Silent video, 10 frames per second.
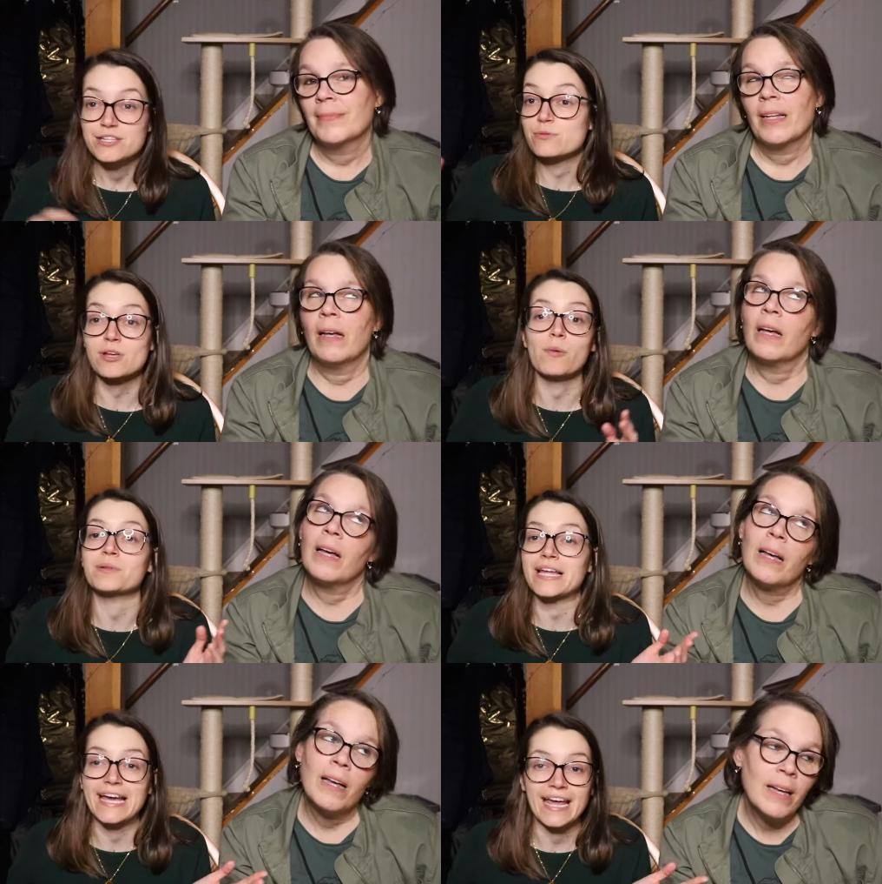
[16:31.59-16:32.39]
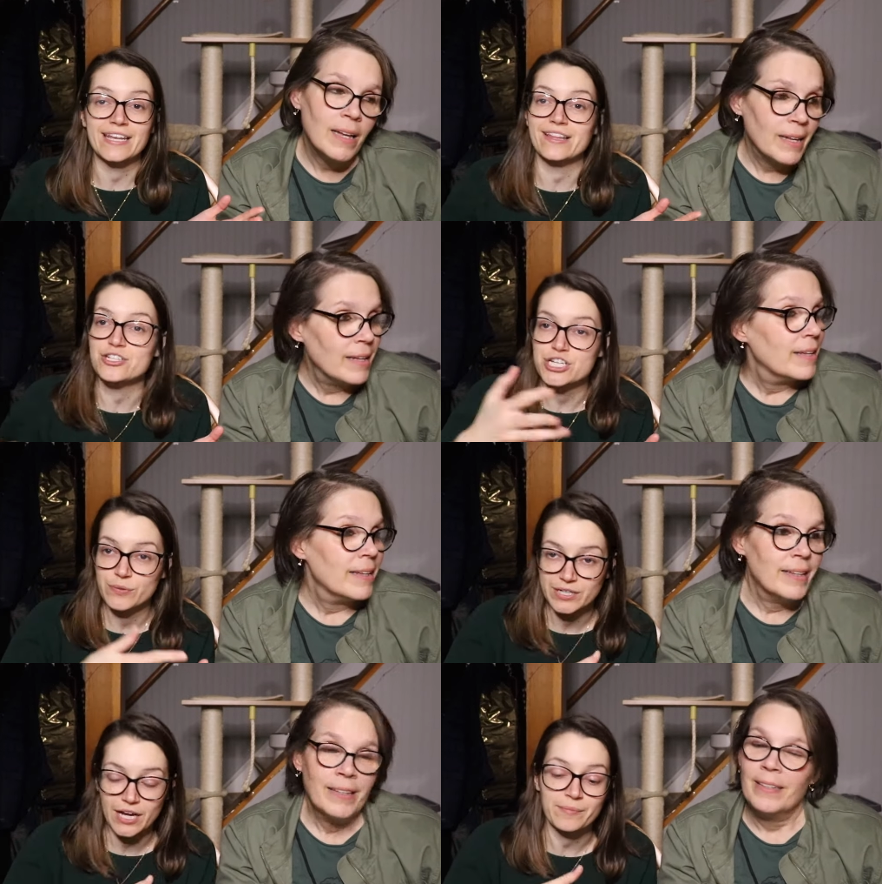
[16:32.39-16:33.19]
Speaker 1: This was all planned that she
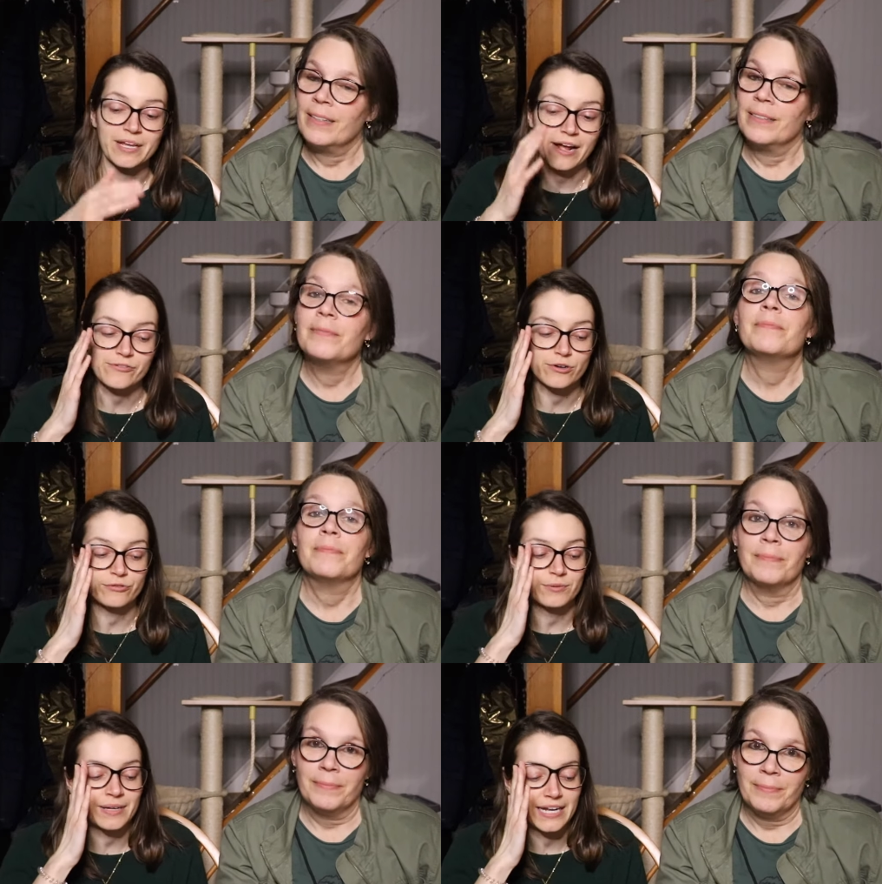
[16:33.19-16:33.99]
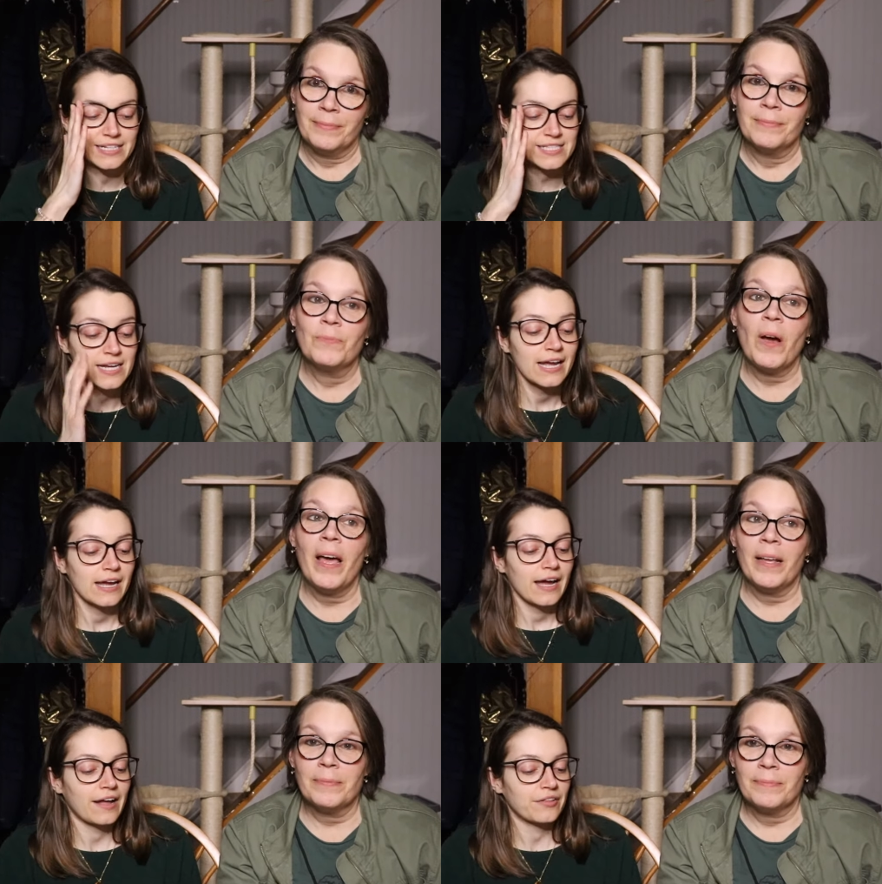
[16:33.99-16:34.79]
would come in after a few minutes,
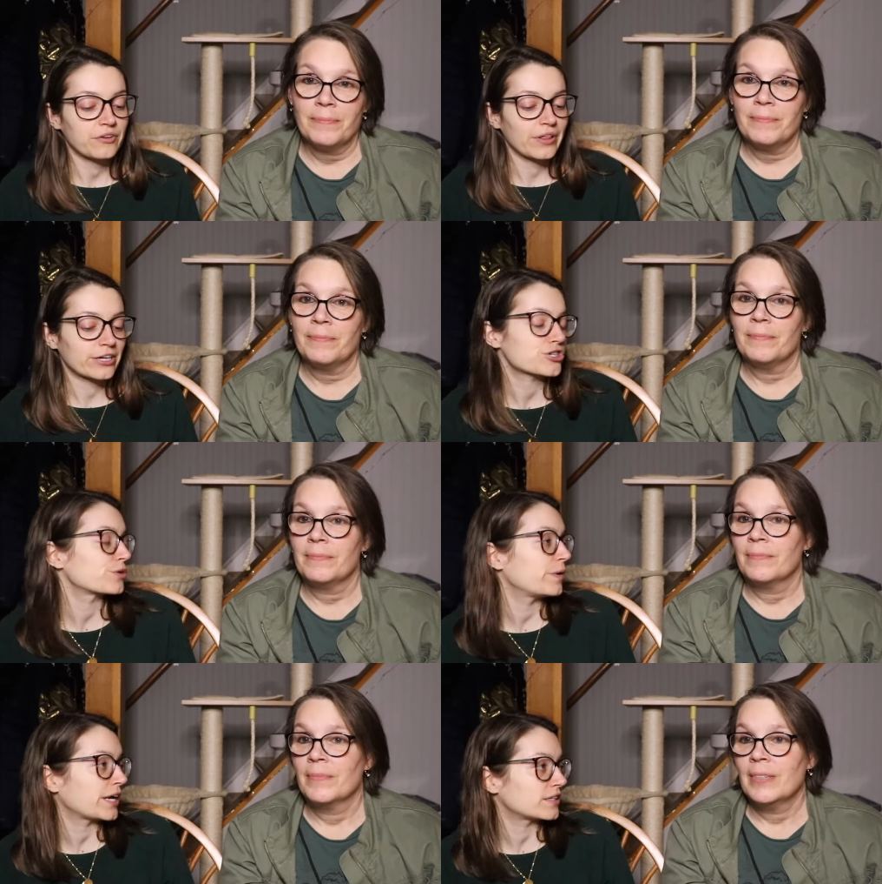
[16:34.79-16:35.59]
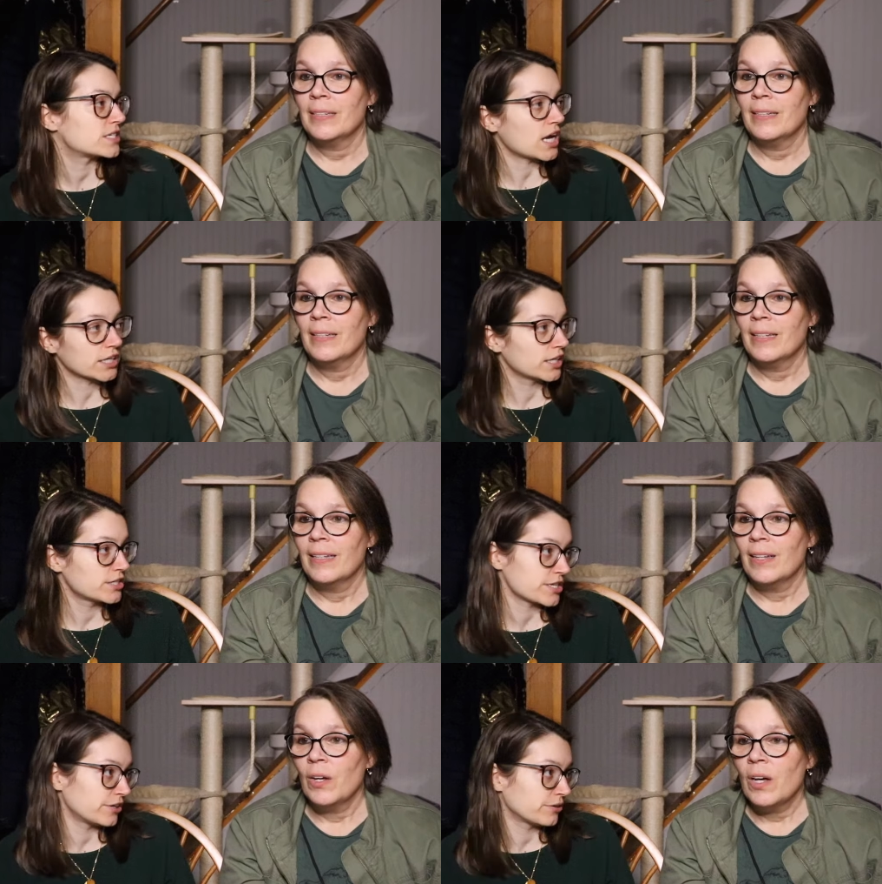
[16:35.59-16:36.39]
right? And then they're
Speaker 2: like, "Should we get
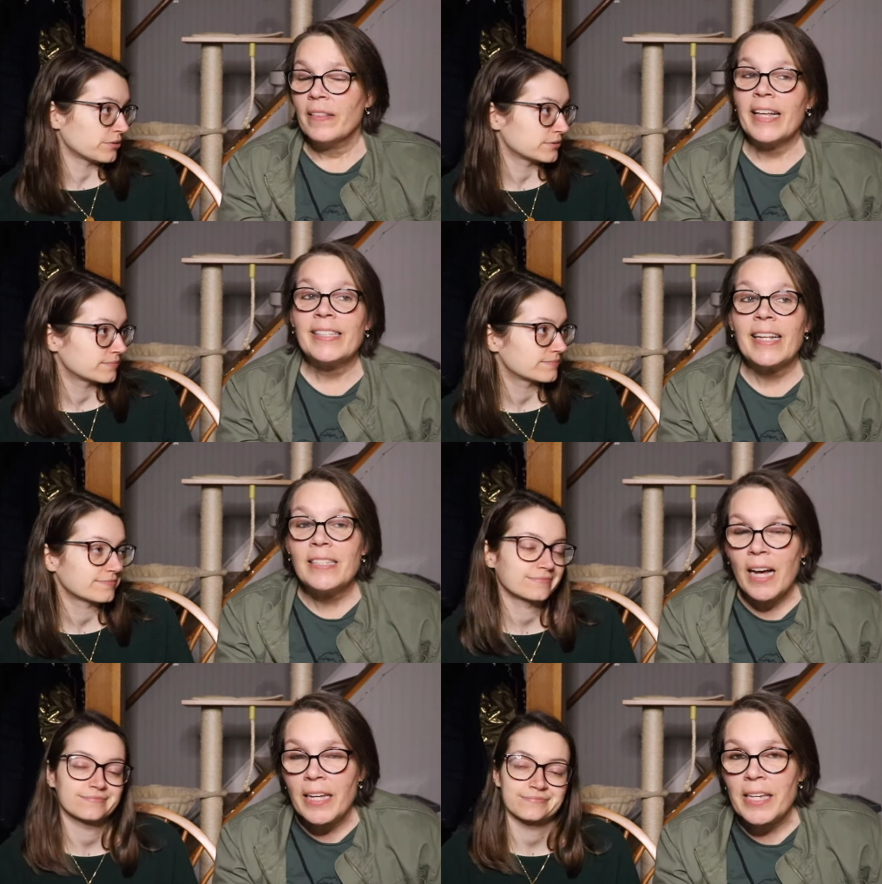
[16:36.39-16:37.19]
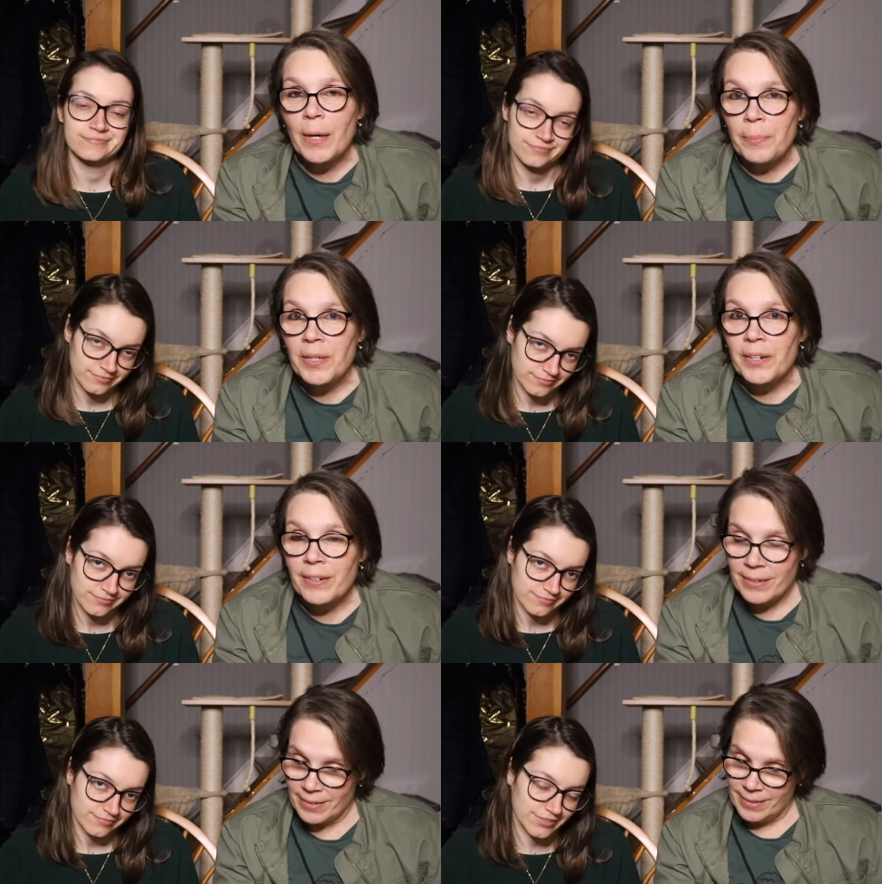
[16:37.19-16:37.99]
Dougie too?" Let's get Dougie up
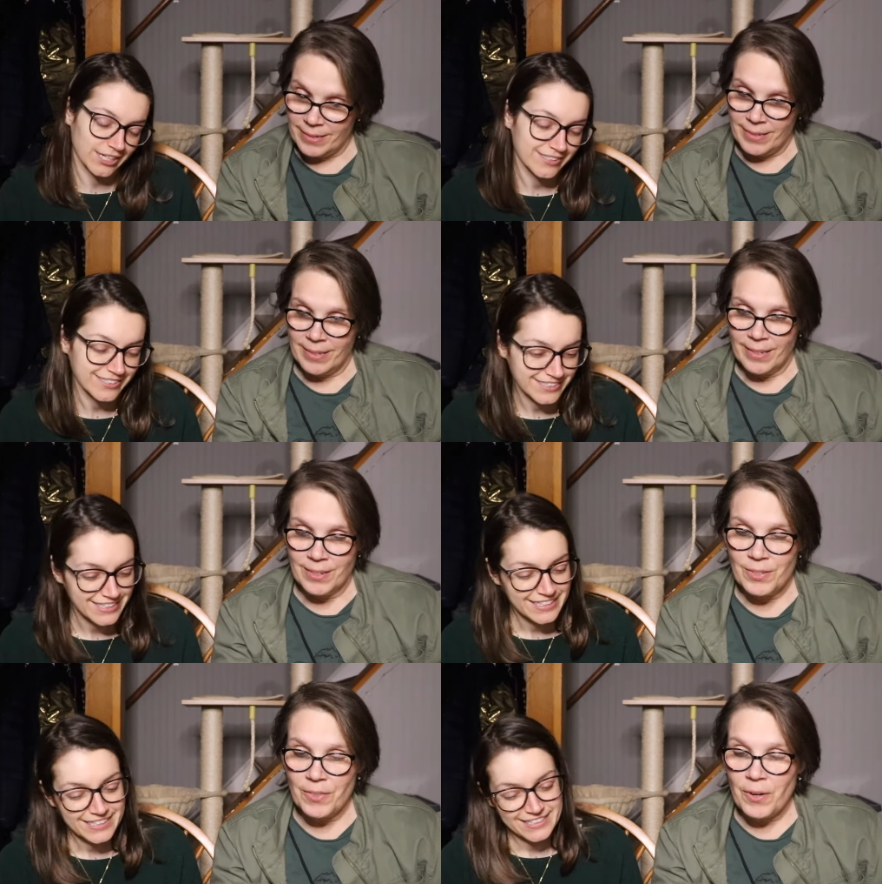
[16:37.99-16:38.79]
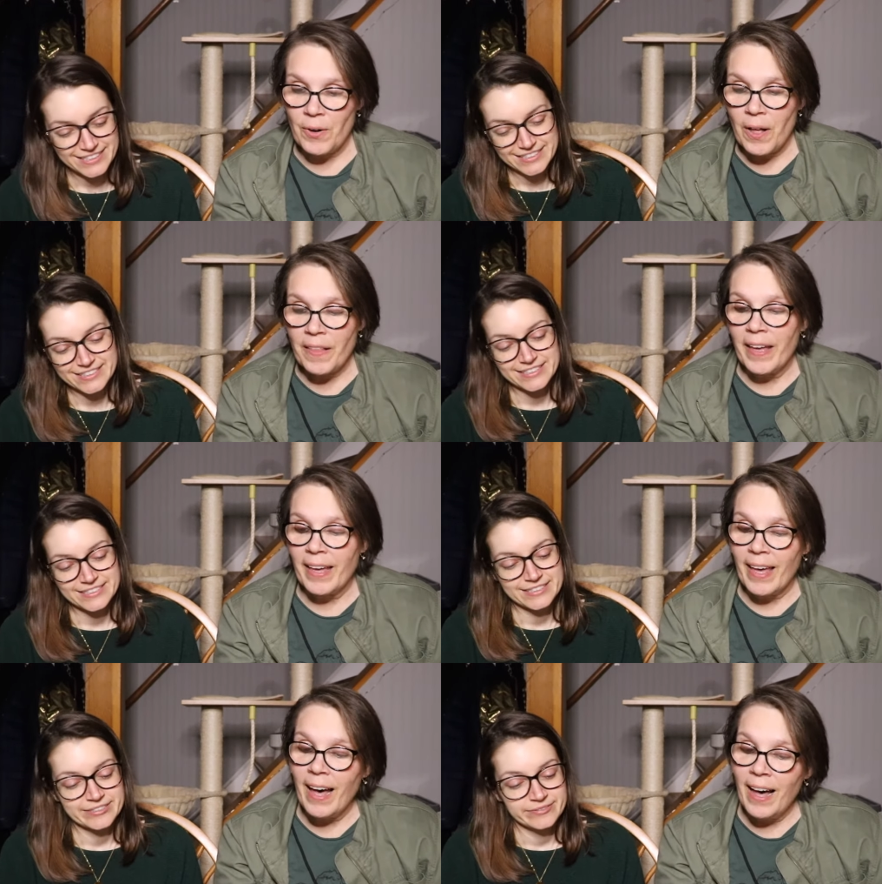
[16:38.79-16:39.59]
here. So they're all
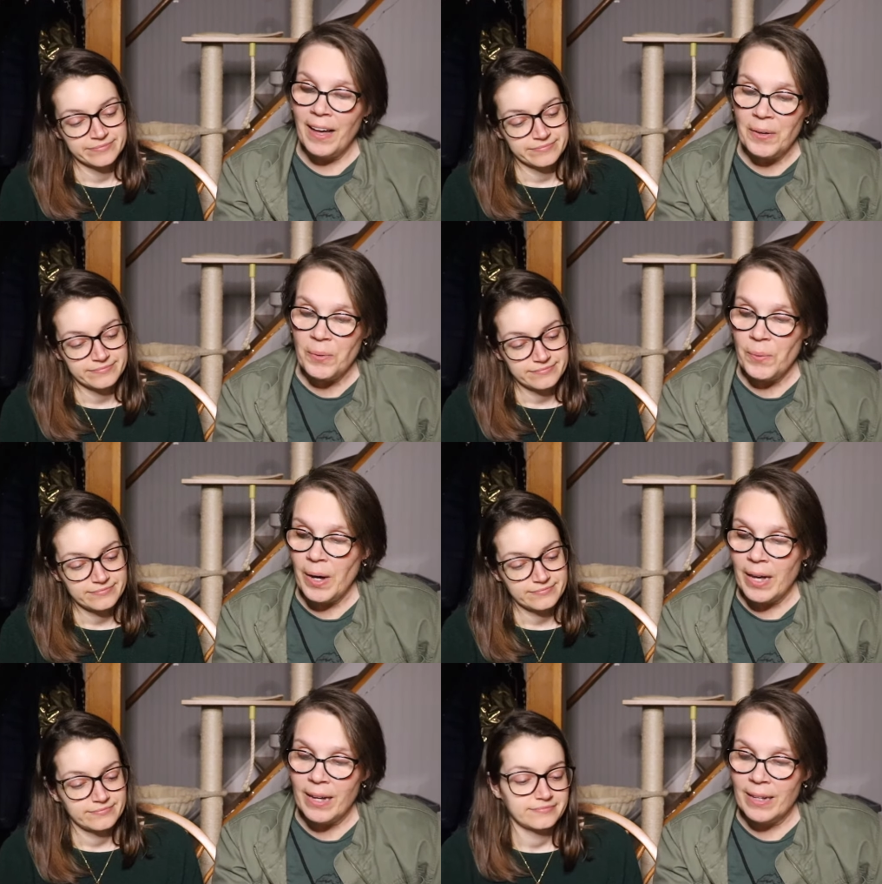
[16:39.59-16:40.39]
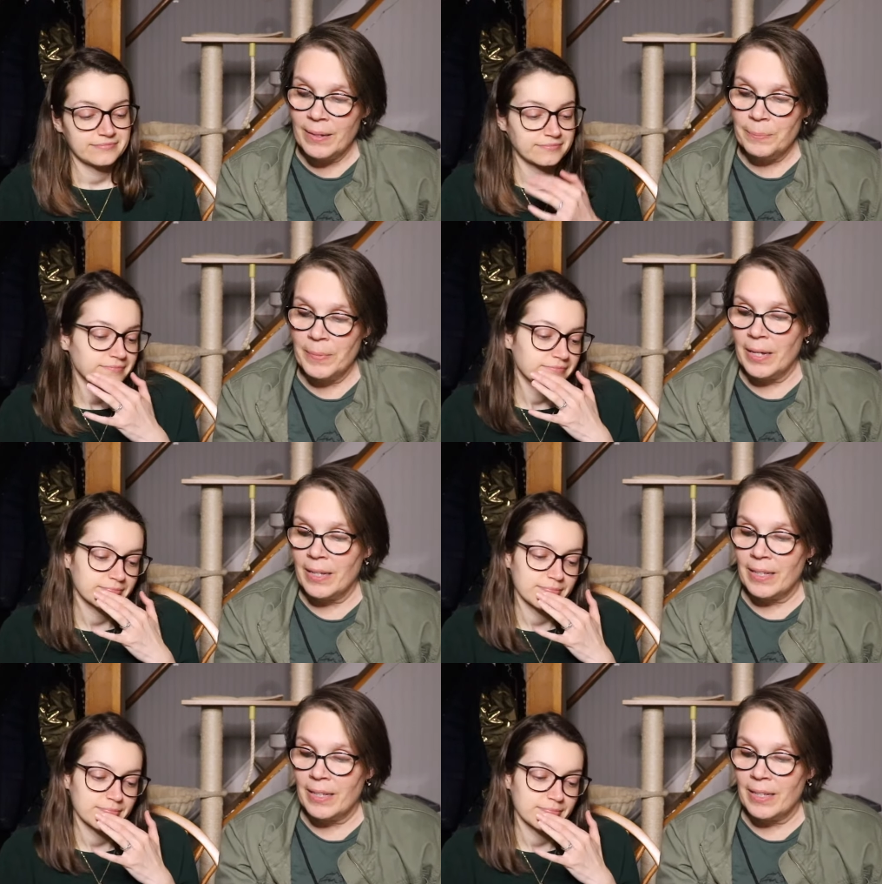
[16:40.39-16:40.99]
like, "Oh, um,